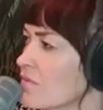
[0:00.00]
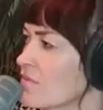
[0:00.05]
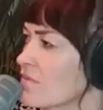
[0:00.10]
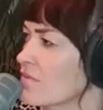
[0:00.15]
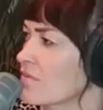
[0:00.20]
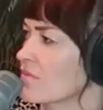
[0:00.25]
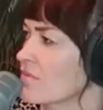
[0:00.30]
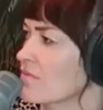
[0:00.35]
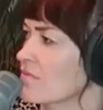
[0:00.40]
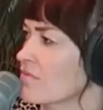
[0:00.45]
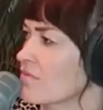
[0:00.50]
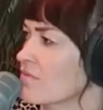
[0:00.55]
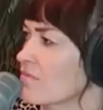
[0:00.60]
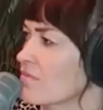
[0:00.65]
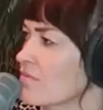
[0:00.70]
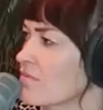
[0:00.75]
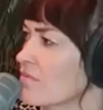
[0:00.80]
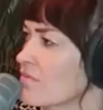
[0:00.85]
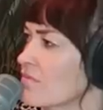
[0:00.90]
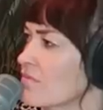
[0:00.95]

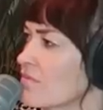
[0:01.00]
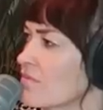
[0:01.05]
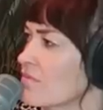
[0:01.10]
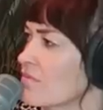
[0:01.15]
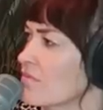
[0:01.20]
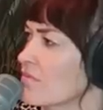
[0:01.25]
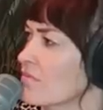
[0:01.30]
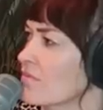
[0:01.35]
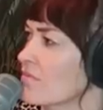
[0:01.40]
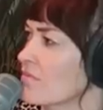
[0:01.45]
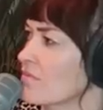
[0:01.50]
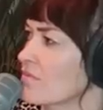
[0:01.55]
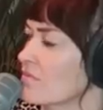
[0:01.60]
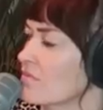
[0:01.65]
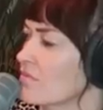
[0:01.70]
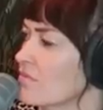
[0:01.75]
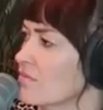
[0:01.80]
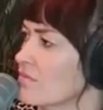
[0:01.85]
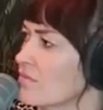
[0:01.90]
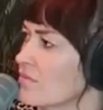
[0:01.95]

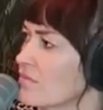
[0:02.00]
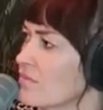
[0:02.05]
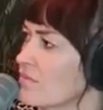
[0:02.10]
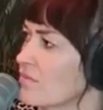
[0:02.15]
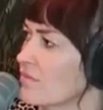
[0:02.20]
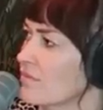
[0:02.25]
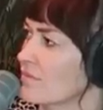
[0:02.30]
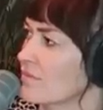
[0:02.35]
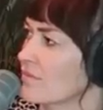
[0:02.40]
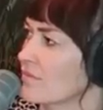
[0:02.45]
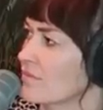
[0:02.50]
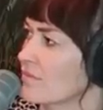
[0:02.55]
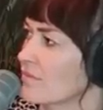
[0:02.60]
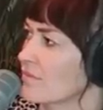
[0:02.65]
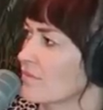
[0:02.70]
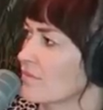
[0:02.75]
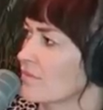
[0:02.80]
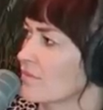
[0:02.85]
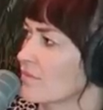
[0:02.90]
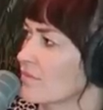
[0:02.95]

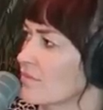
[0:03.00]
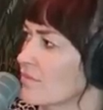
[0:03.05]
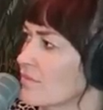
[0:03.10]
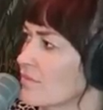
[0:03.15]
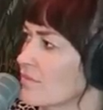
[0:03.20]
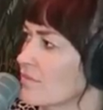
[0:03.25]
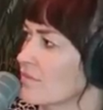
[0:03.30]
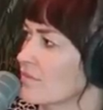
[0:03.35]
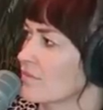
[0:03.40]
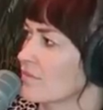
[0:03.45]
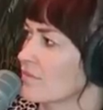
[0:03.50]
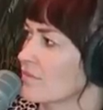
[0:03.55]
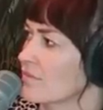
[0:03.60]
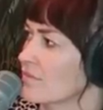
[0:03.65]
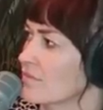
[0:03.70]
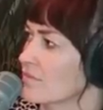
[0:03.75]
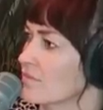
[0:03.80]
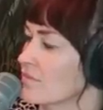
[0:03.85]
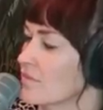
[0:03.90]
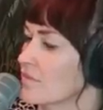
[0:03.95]

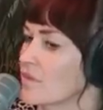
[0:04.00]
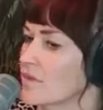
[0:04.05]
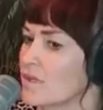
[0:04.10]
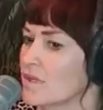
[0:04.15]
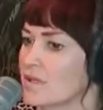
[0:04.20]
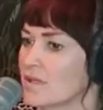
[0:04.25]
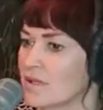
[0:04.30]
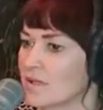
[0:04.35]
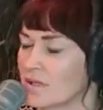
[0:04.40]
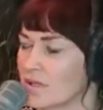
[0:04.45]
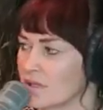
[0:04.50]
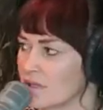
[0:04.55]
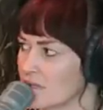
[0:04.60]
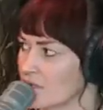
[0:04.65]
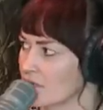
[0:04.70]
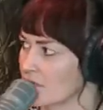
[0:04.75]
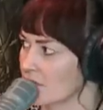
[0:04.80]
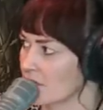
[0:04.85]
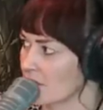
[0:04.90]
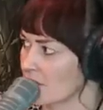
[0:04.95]

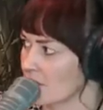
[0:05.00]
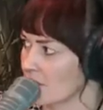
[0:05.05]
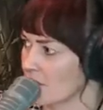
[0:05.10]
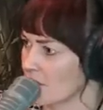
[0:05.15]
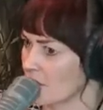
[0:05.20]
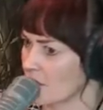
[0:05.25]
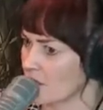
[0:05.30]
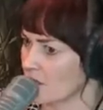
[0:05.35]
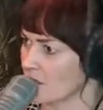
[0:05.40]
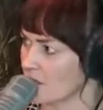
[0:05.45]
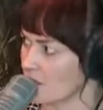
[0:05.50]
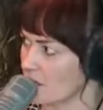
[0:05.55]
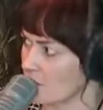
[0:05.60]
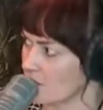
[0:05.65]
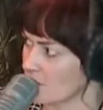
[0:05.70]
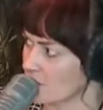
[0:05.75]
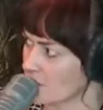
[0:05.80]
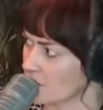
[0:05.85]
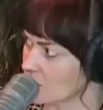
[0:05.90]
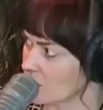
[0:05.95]

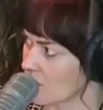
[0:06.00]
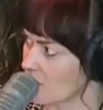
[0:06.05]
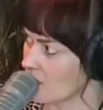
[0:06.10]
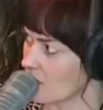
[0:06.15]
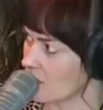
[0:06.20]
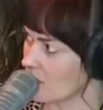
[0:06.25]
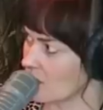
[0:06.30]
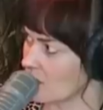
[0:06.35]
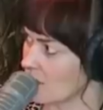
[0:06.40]
This person isn't speaking.